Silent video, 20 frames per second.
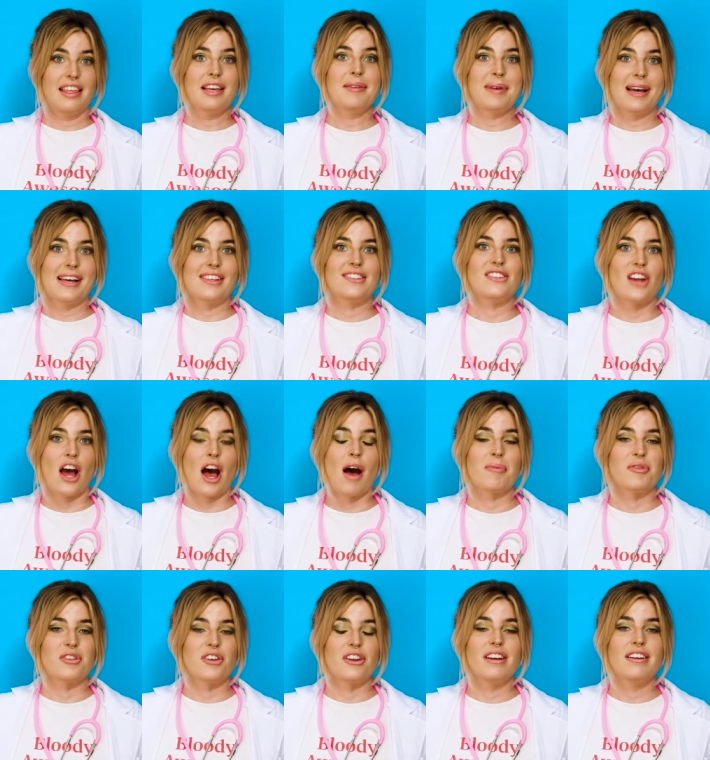the best
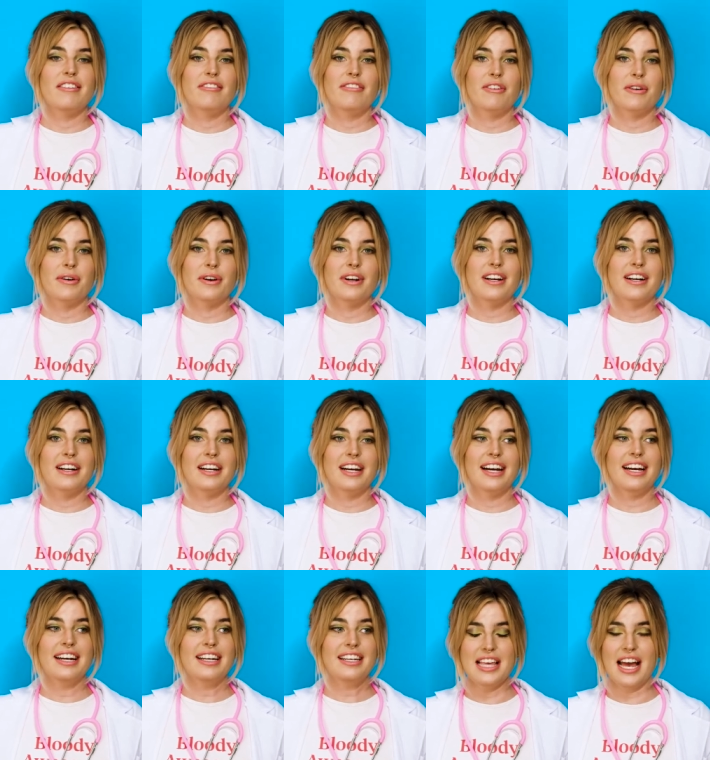option for
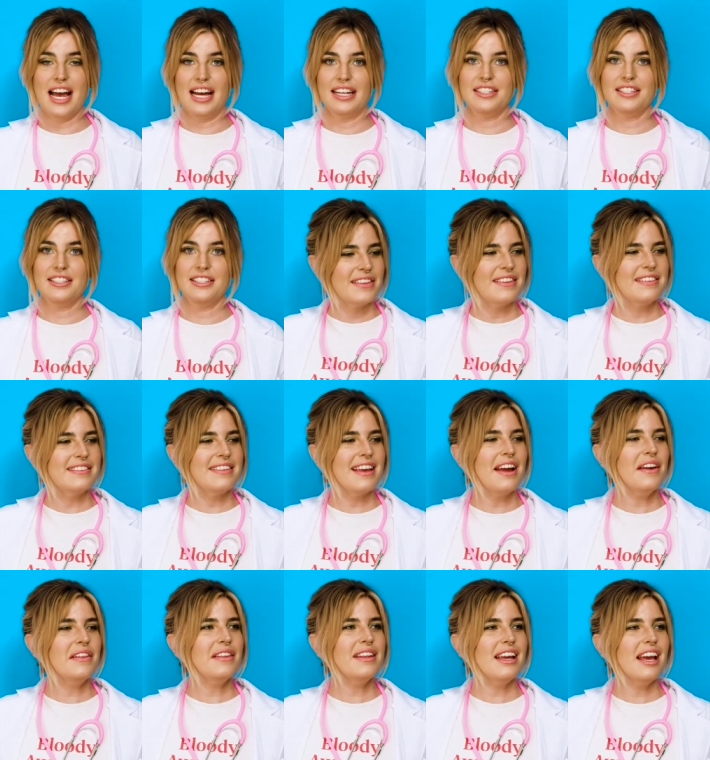uh, that. Since
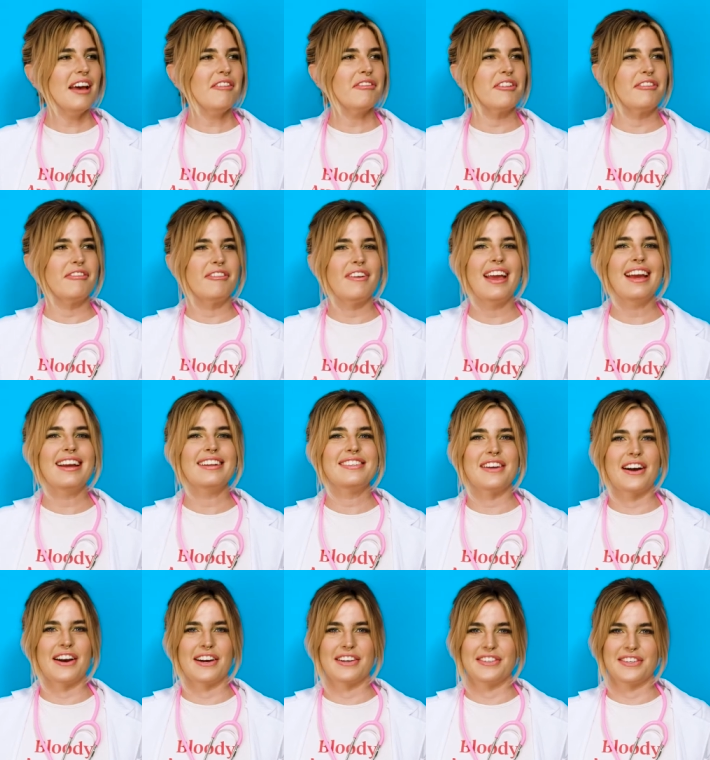I only have a fake
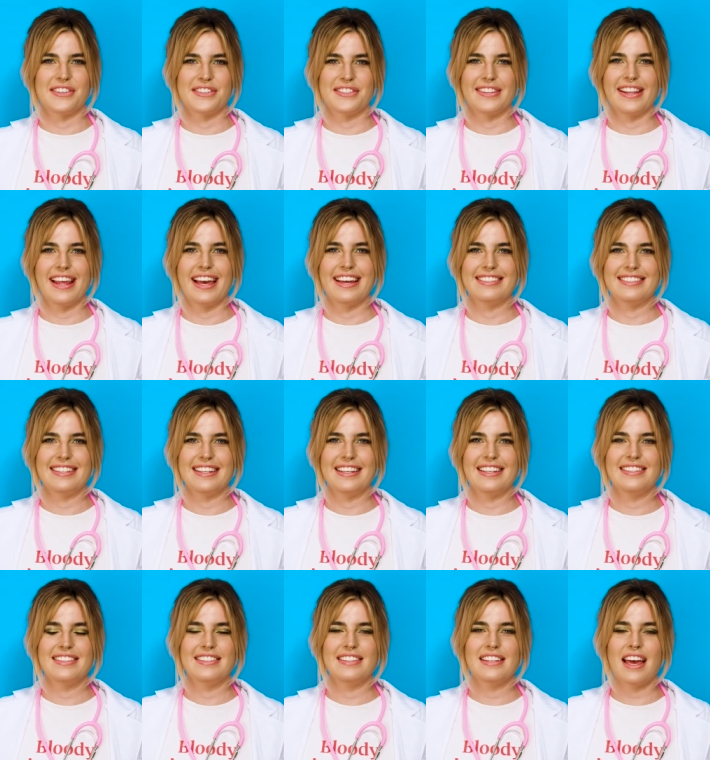doctor's
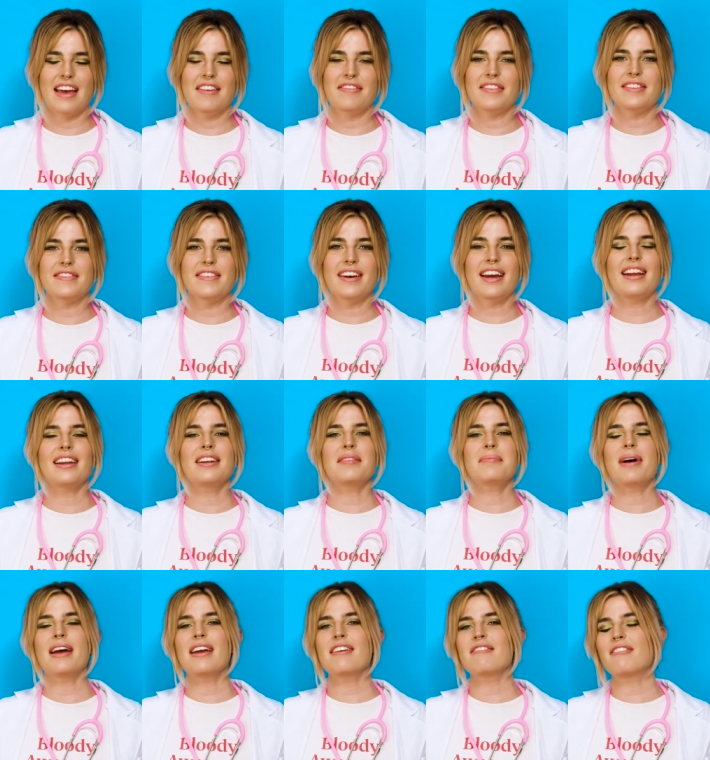license, I've invited
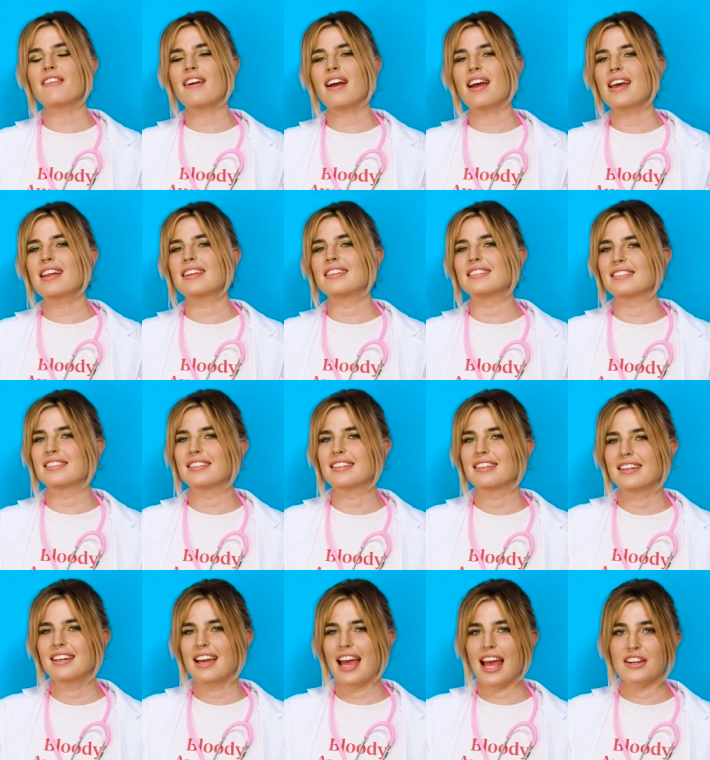my friend
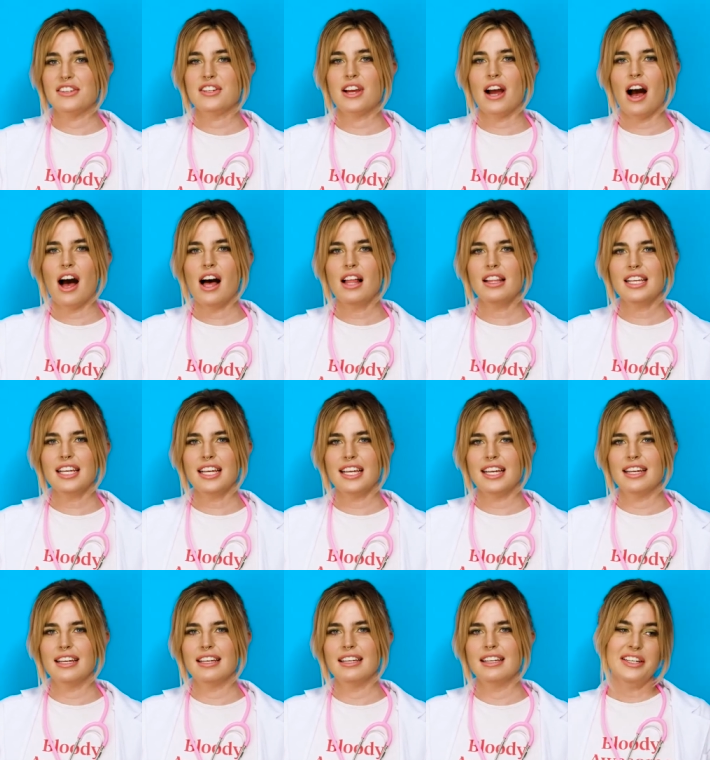and
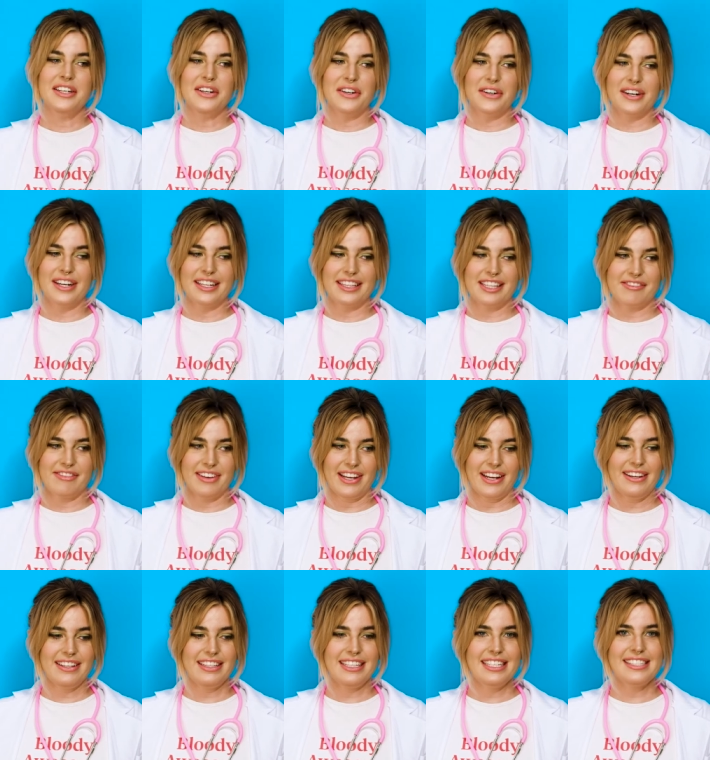colleague or at the
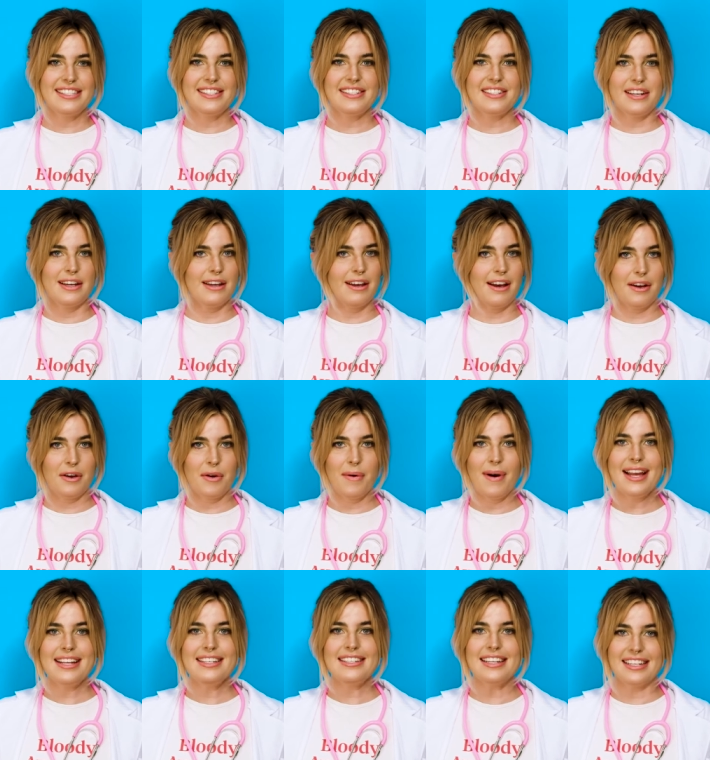very least
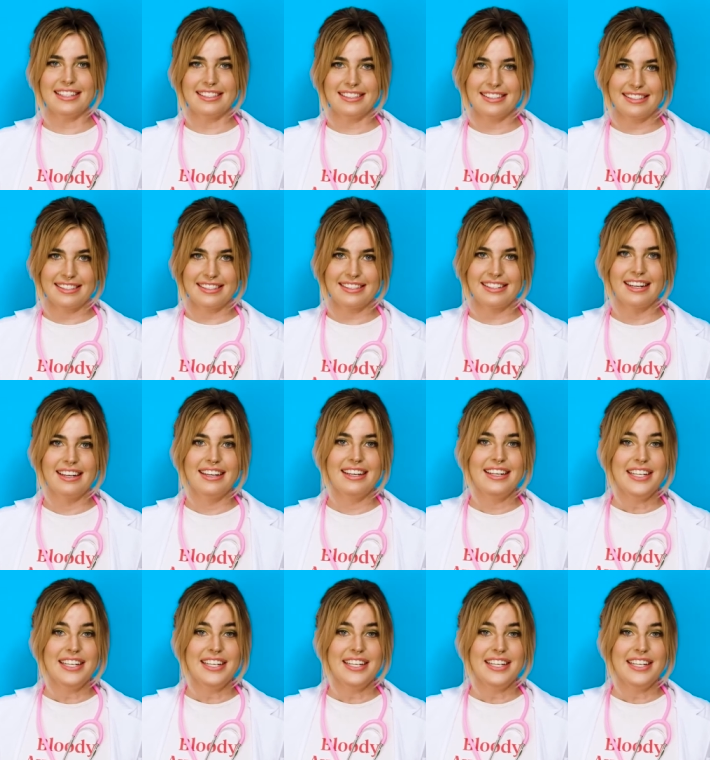acquaintance,